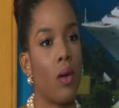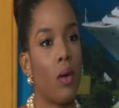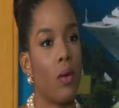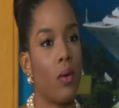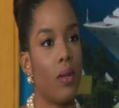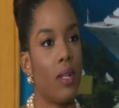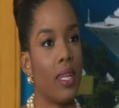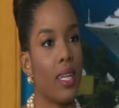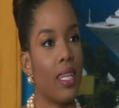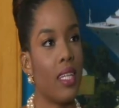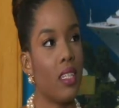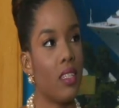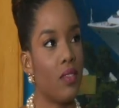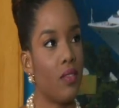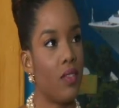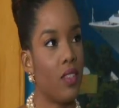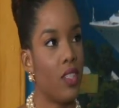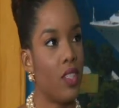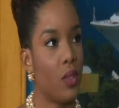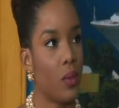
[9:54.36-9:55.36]
Well,
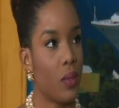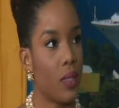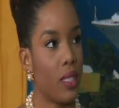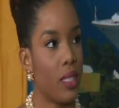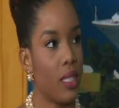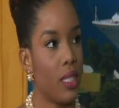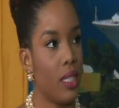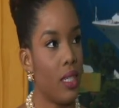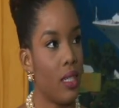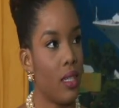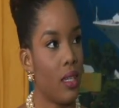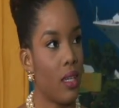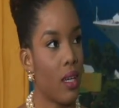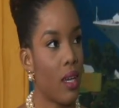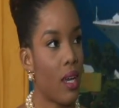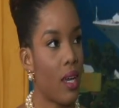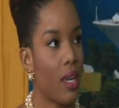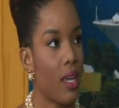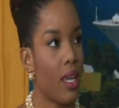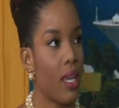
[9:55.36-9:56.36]
individually,
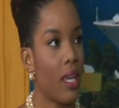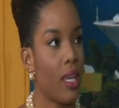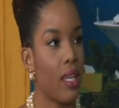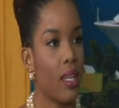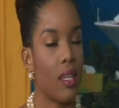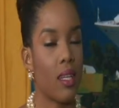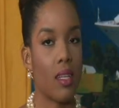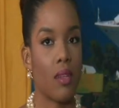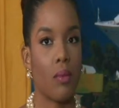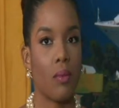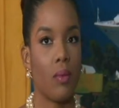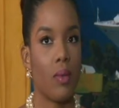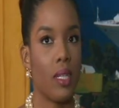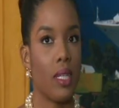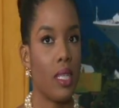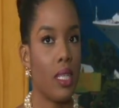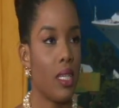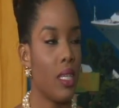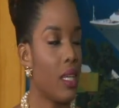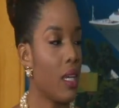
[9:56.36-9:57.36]
it
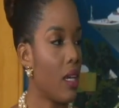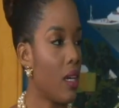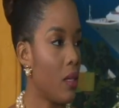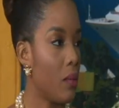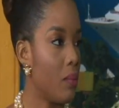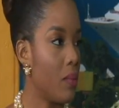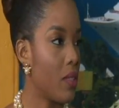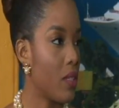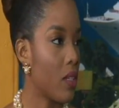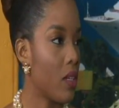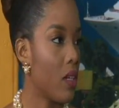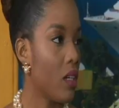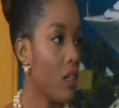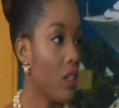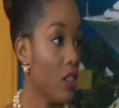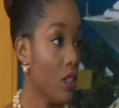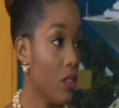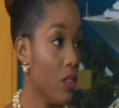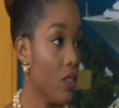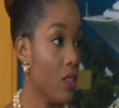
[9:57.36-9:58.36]
really helps
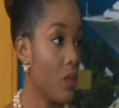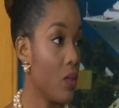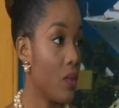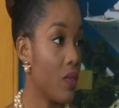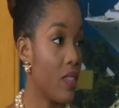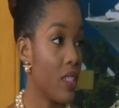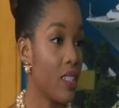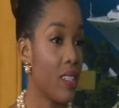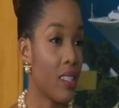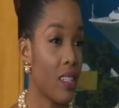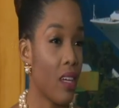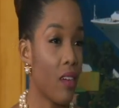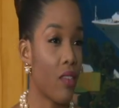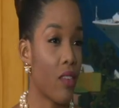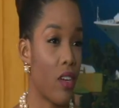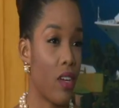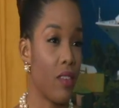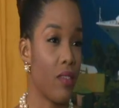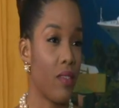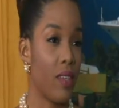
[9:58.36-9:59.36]
girls with their
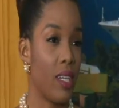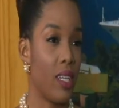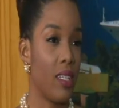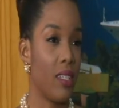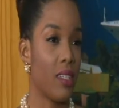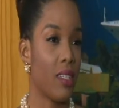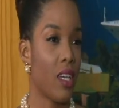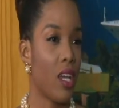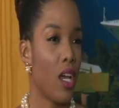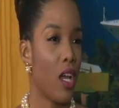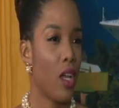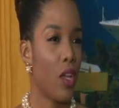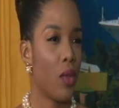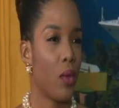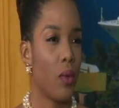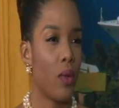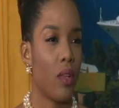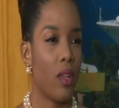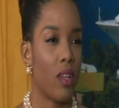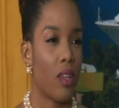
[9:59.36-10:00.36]
self-confidence. You
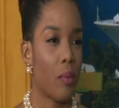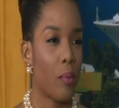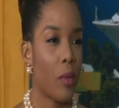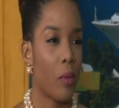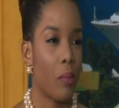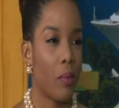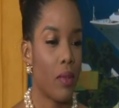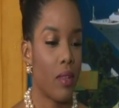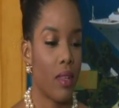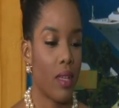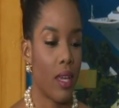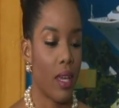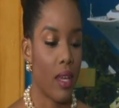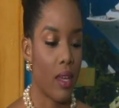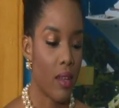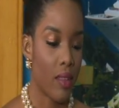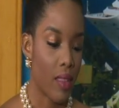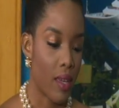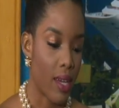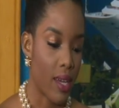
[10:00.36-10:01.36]
know, a lot of people
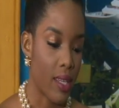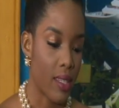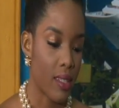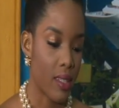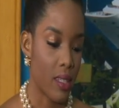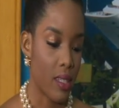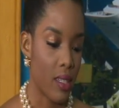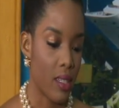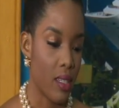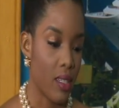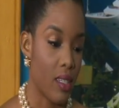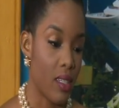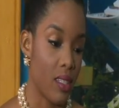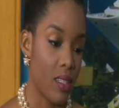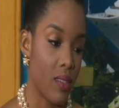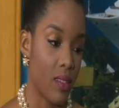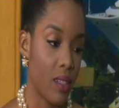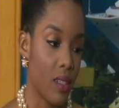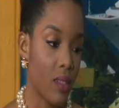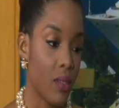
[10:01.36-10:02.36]
hear that and they
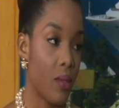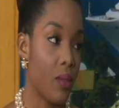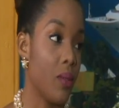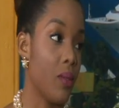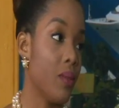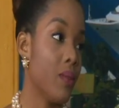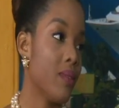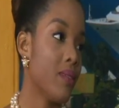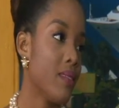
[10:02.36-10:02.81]
just think, oh,